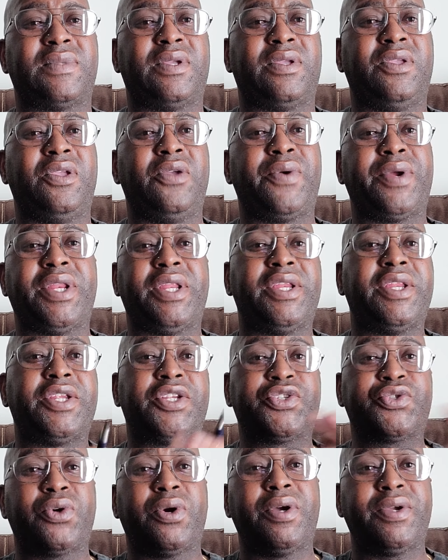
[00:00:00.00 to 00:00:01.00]
You were the
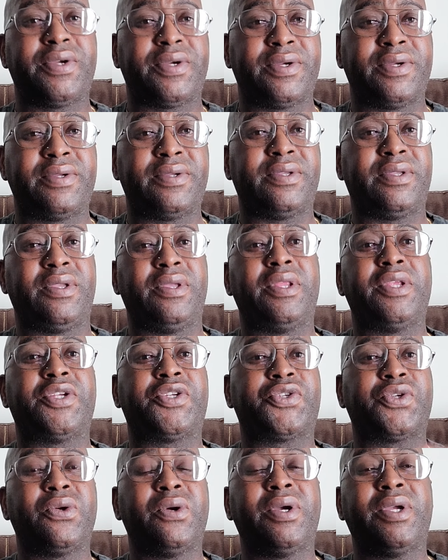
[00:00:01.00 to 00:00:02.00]
destroyer. You
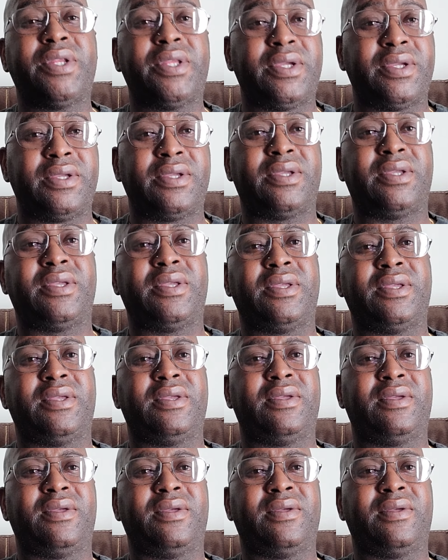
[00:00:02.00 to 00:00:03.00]
destroyed
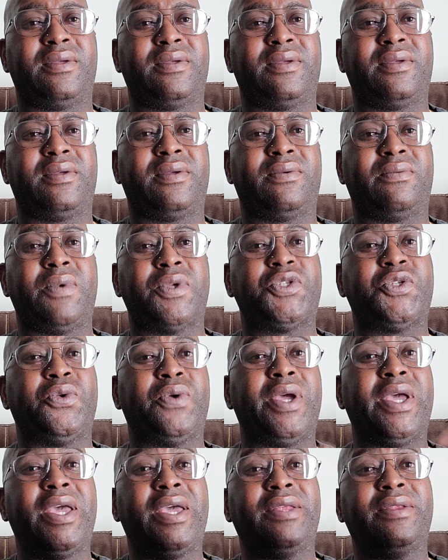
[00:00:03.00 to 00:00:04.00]
what you
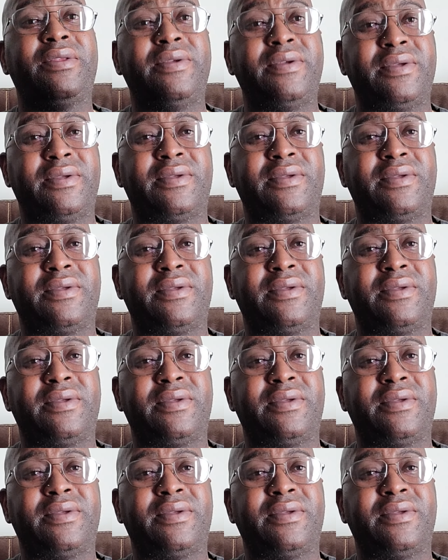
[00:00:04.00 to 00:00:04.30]
had.